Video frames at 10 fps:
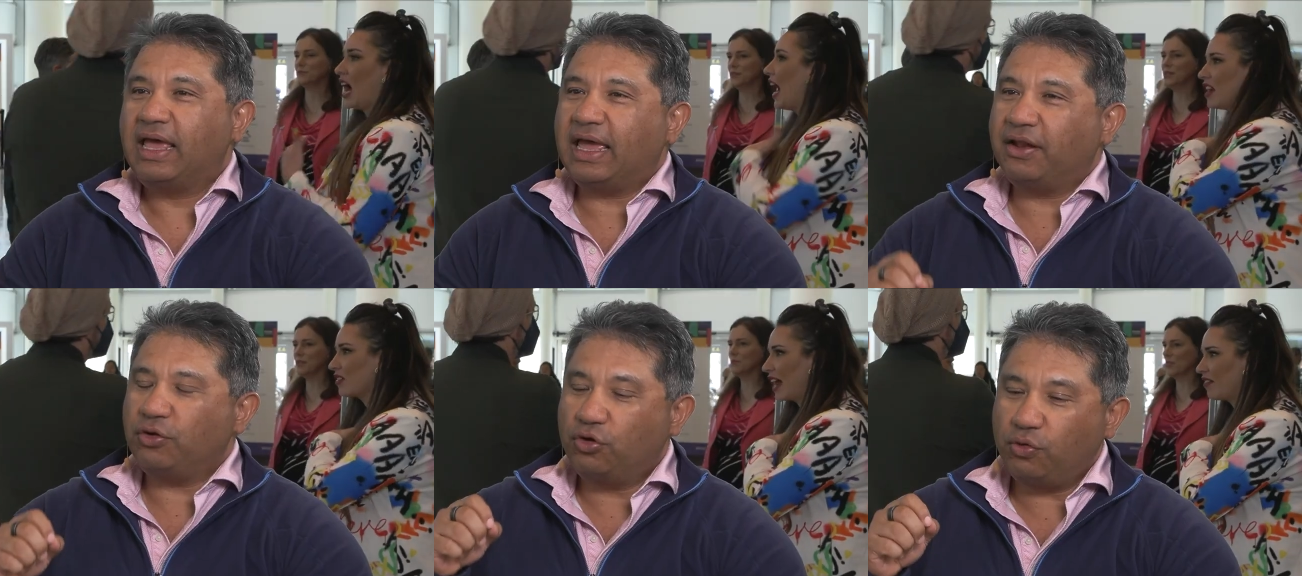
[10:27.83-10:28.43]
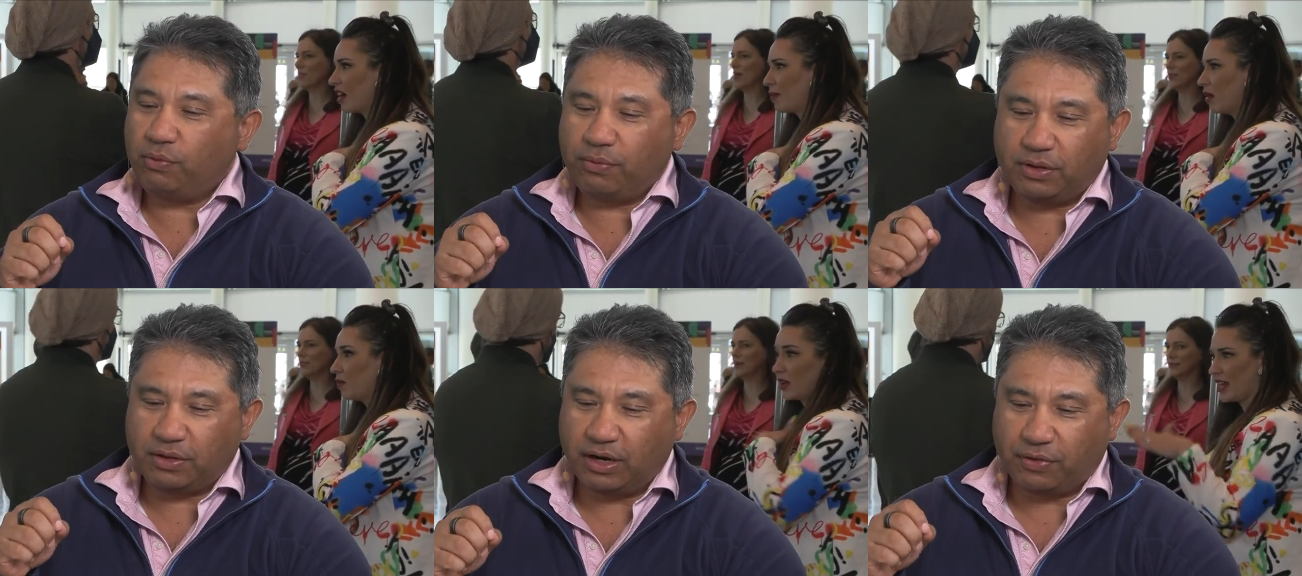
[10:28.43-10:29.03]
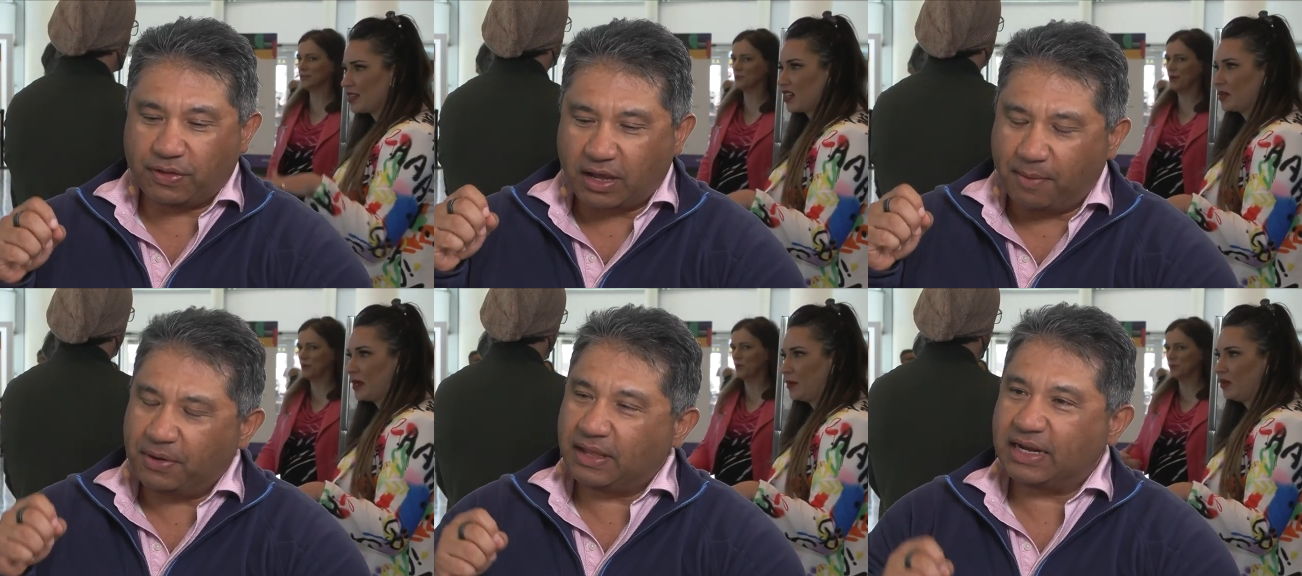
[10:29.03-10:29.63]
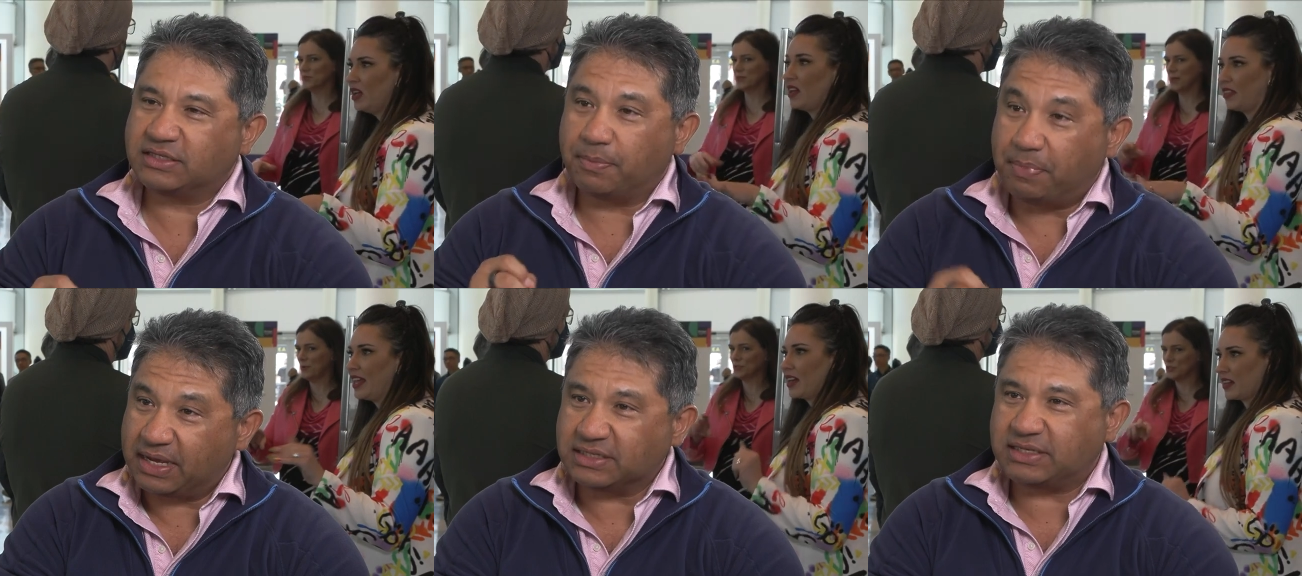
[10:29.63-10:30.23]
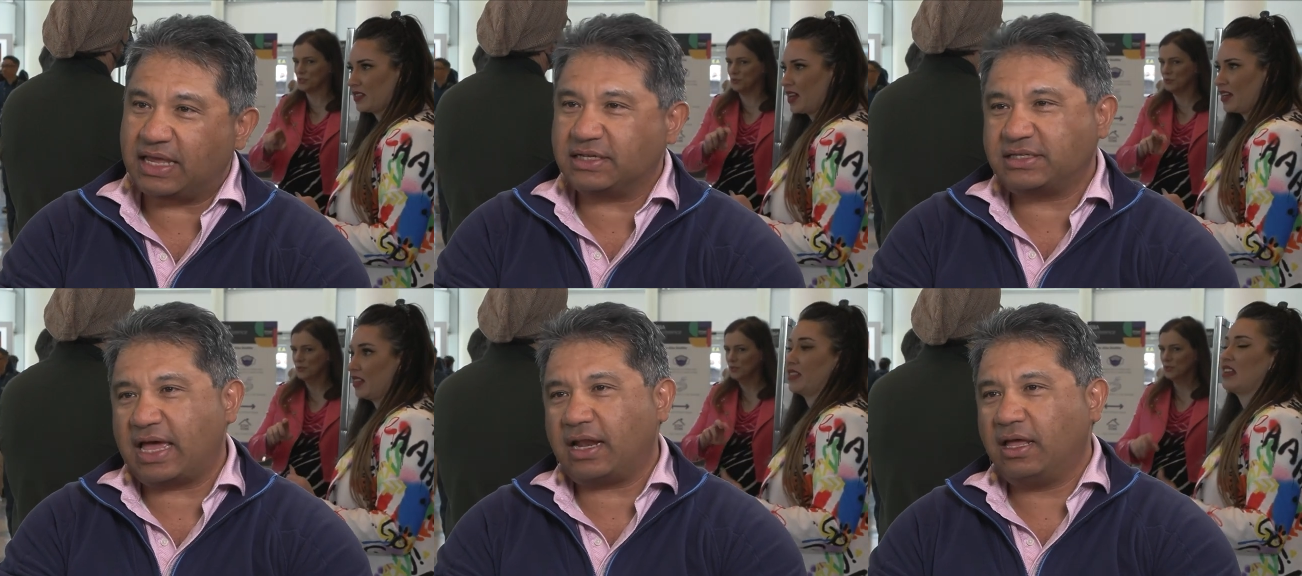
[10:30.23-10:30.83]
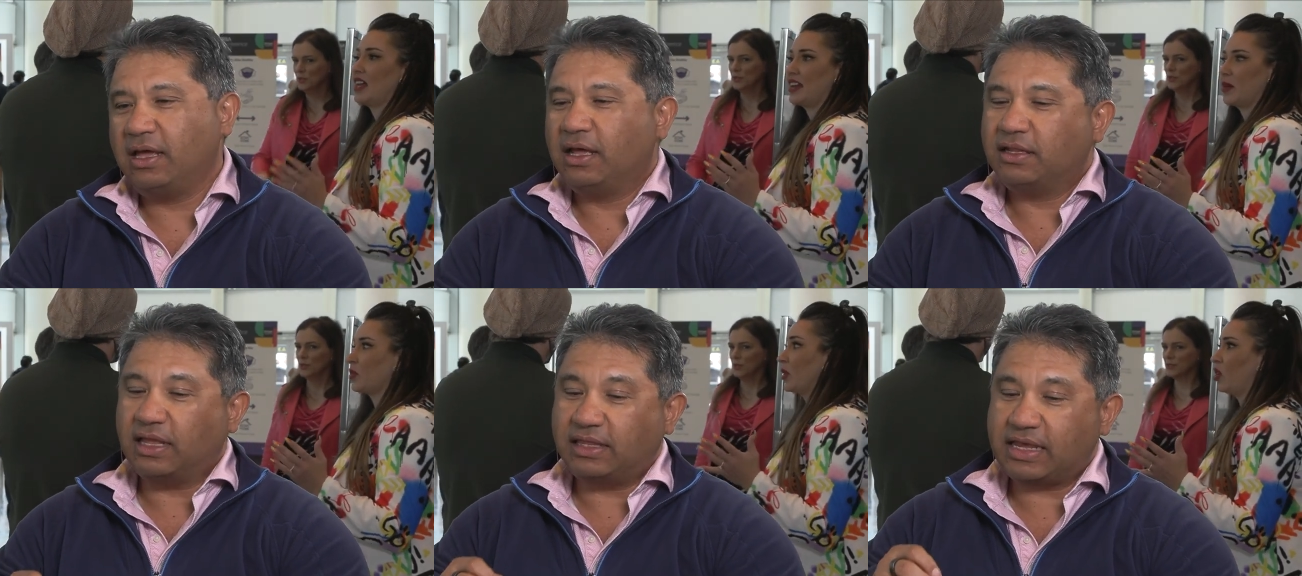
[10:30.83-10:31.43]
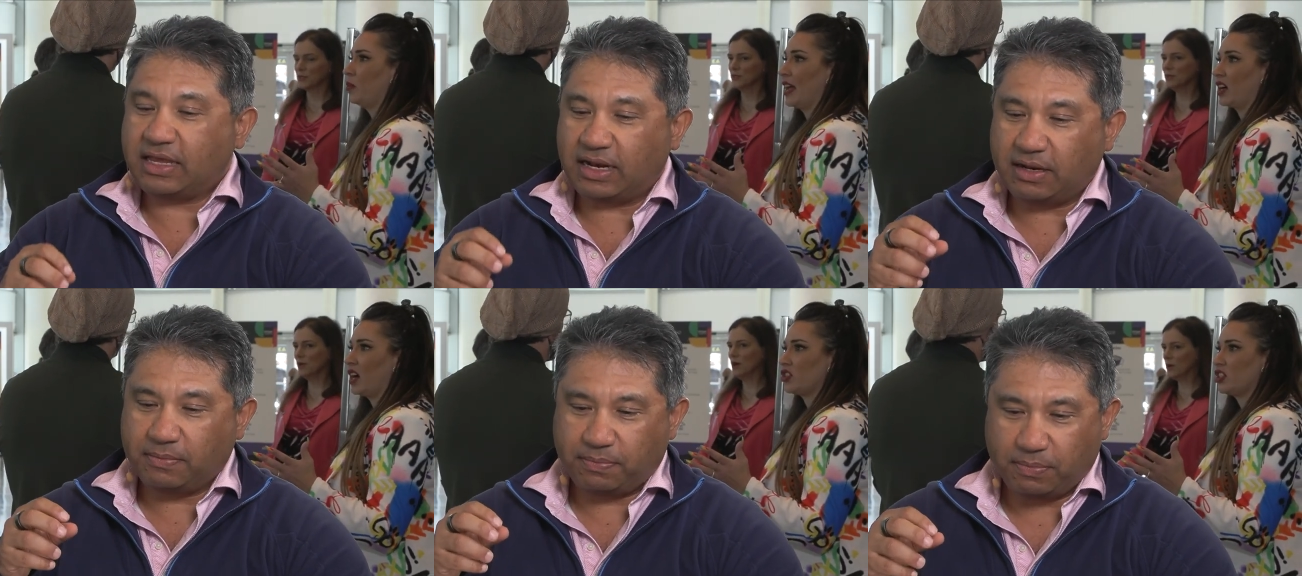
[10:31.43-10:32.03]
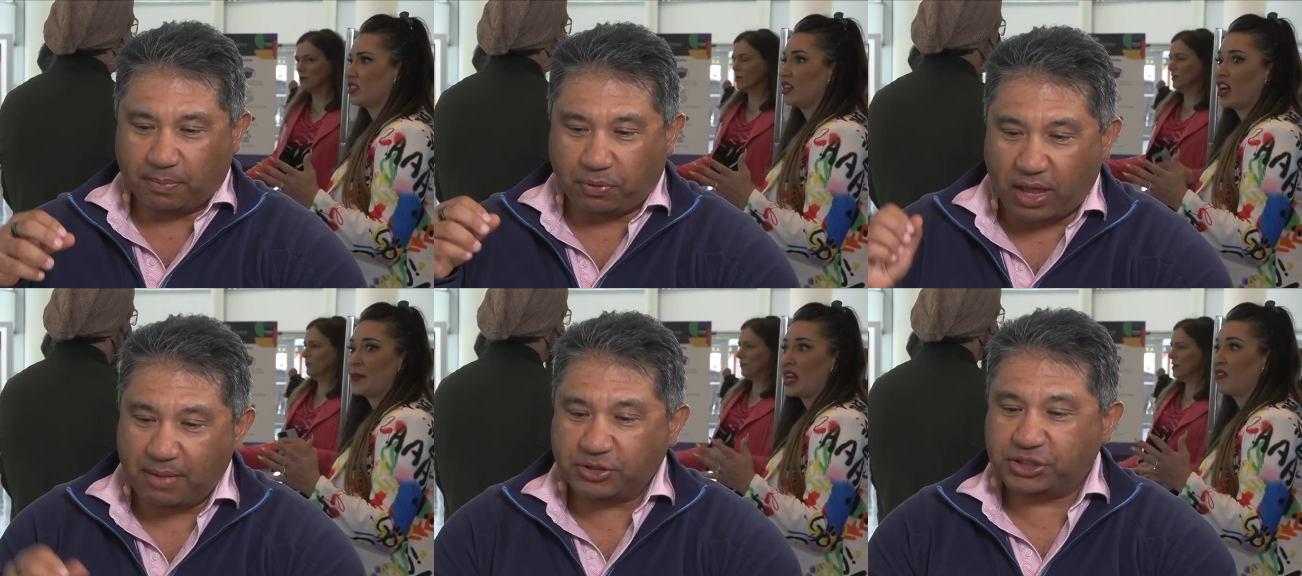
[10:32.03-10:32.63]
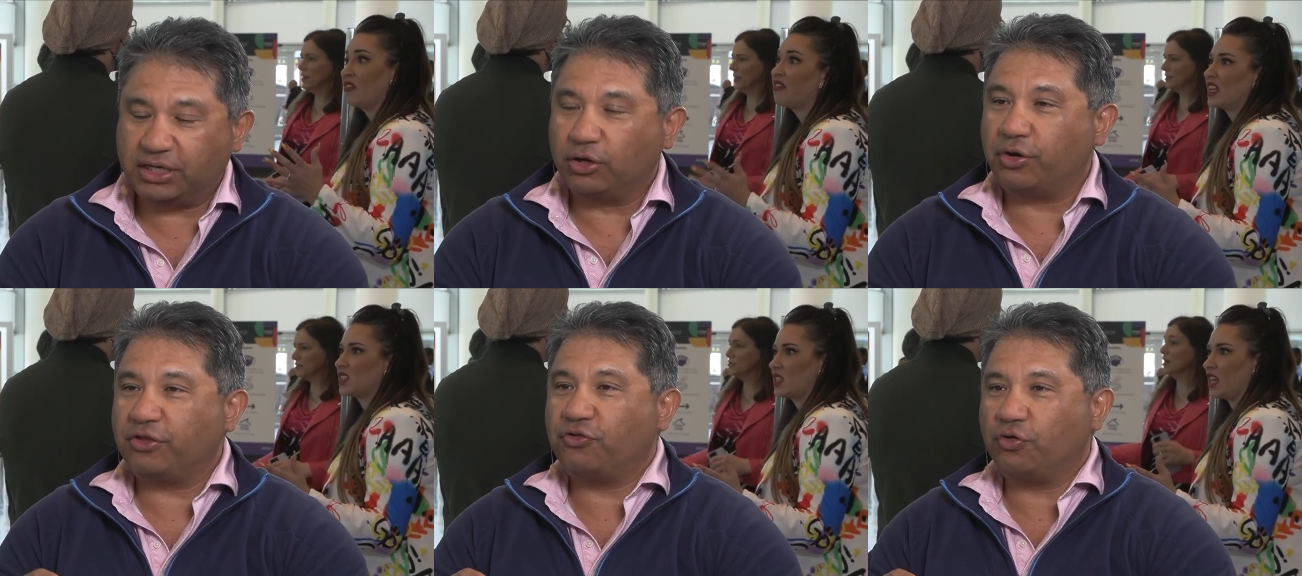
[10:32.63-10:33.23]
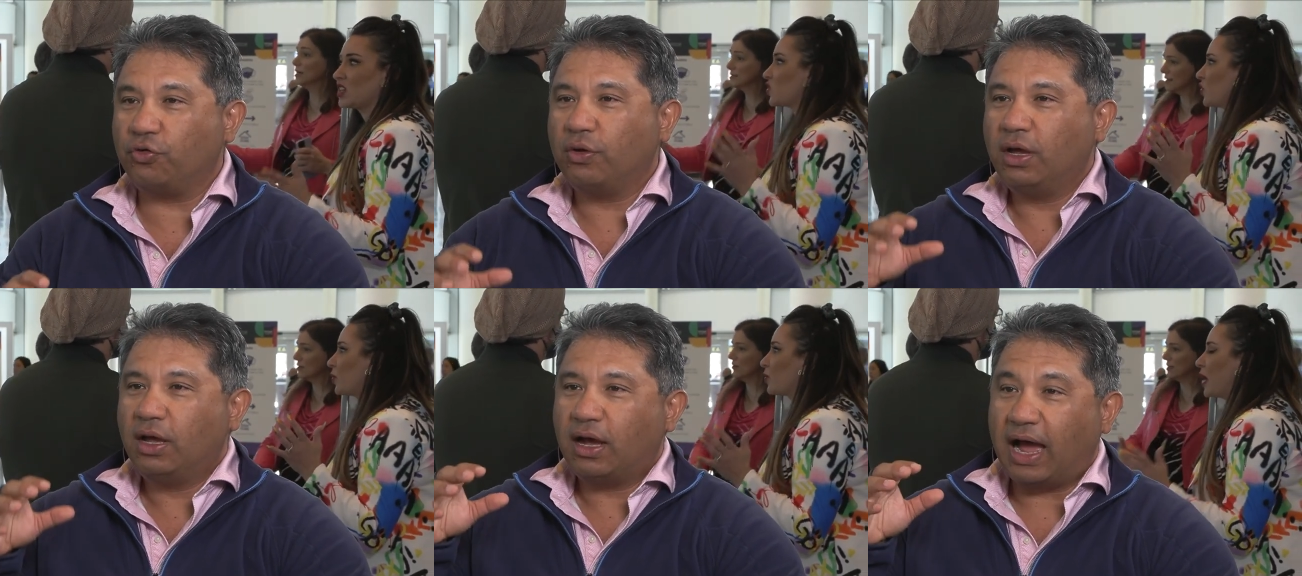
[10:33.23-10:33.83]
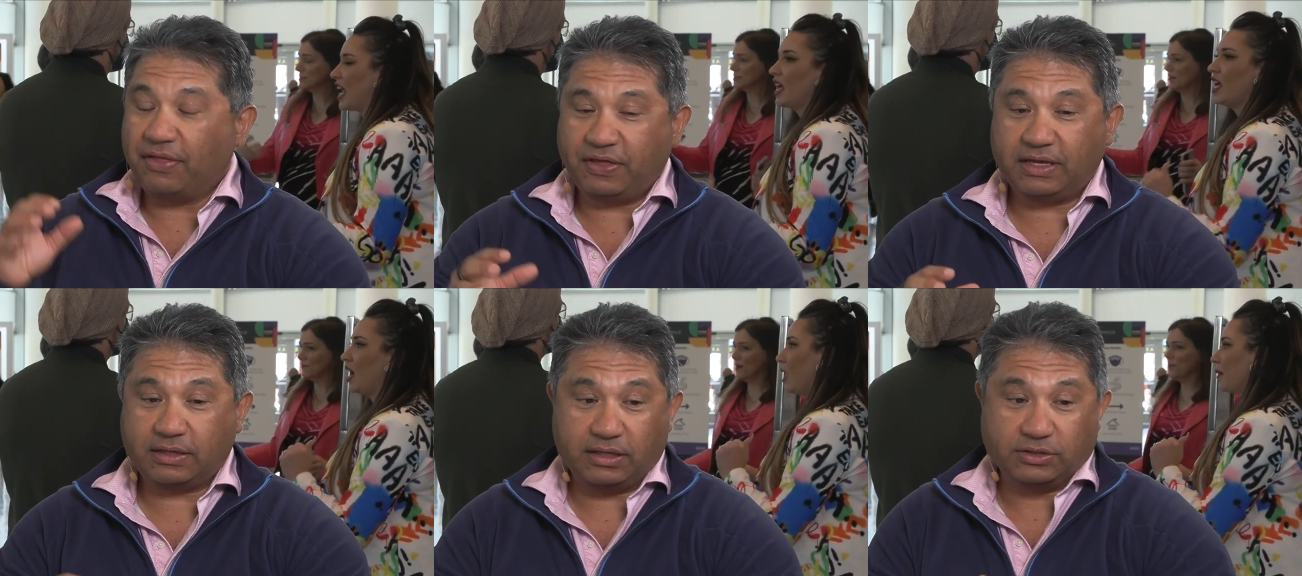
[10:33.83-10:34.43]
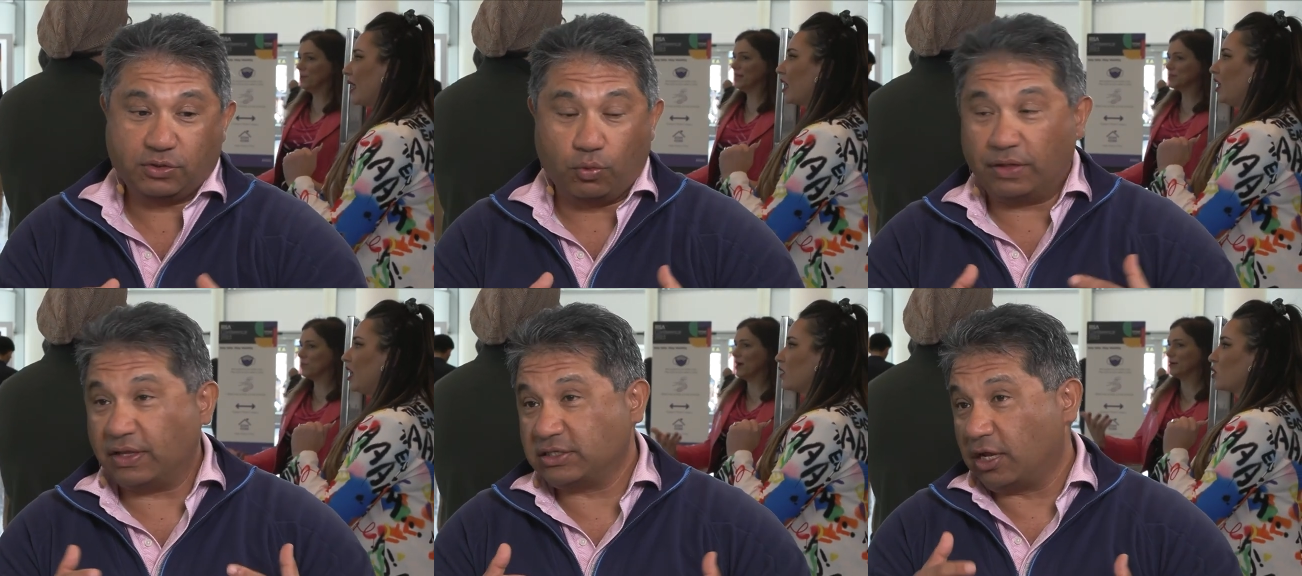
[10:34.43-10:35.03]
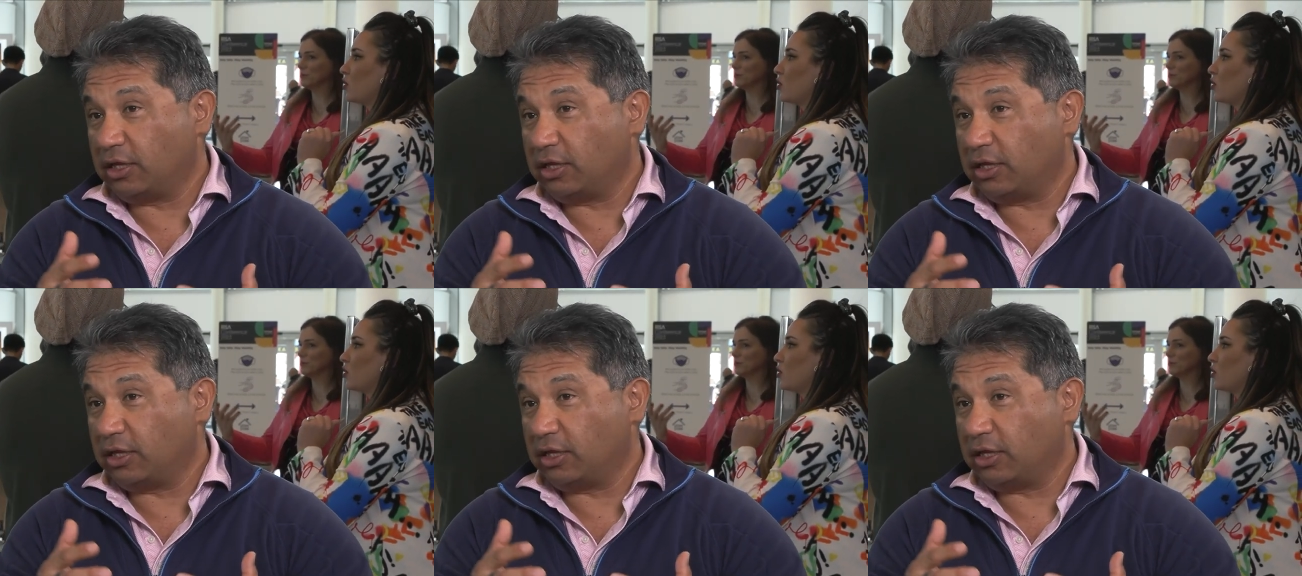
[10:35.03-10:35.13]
Speaker 1: And who, you know, the company that has the biggest data set that they can apply machine learning to, I think is the one that's